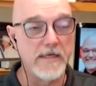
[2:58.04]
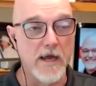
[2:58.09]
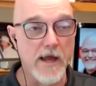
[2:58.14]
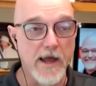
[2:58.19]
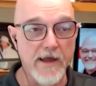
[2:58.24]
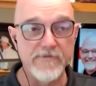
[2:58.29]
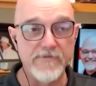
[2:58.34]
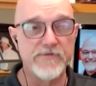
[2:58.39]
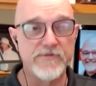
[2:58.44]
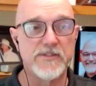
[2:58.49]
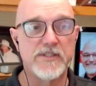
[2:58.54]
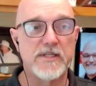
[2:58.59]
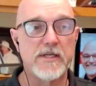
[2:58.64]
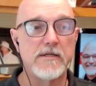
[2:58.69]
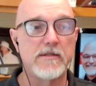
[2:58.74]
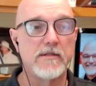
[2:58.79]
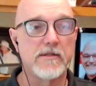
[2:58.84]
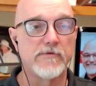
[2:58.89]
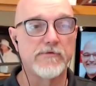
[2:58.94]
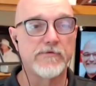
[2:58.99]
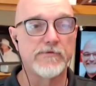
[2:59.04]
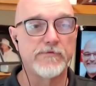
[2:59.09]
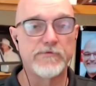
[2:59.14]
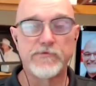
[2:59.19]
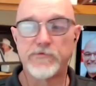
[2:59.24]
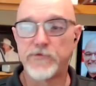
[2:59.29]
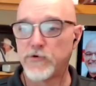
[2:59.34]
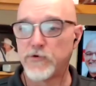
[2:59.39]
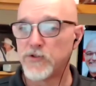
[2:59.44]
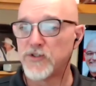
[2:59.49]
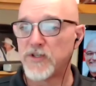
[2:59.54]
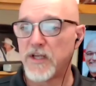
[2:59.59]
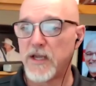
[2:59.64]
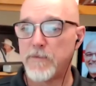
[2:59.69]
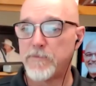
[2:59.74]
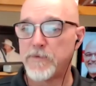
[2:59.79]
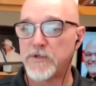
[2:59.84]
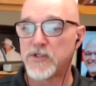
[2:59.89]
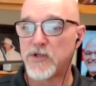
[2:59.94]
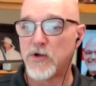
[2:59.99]
I mean, I've seen the first
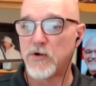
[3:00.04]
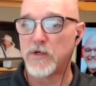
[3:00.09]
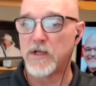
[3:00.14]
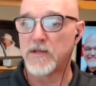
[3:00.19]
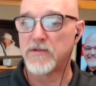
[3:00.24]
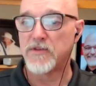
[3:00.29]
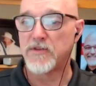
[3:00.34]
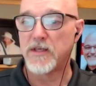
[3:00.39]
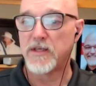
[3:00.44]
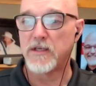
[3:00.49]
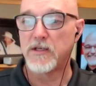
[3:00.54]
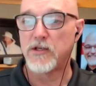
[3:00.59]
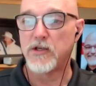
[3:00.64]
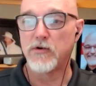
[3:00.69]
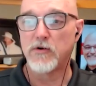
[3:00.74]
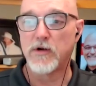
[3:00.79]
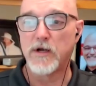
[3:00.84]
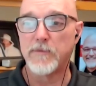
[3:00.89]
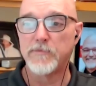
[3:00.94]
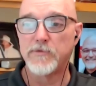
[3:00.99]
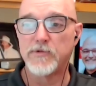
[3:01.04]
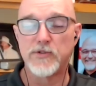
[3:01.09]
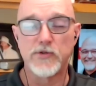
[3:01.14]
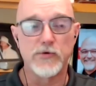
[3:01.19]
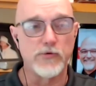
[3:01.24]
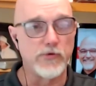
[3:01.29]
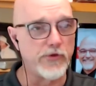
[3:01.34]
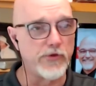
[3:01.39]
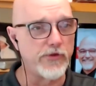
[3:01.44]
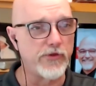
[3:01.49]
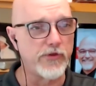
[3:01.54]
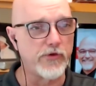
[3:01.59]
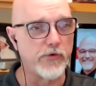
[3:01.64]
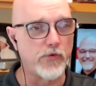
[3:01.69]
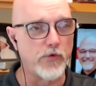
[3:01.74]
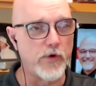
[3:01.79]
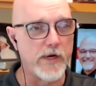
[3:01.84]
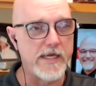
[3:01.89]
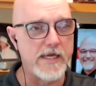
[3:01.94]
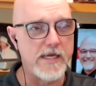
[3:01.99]
episode. I think you're up to
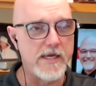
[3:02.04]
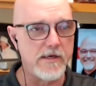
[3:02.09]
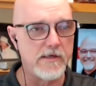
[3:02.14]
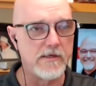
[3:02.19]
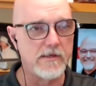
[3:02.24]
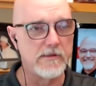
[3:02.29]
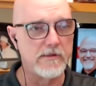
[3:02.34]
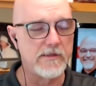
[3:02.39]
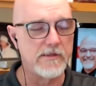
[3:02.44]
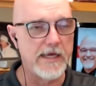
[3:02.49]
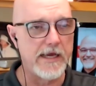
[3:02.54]
3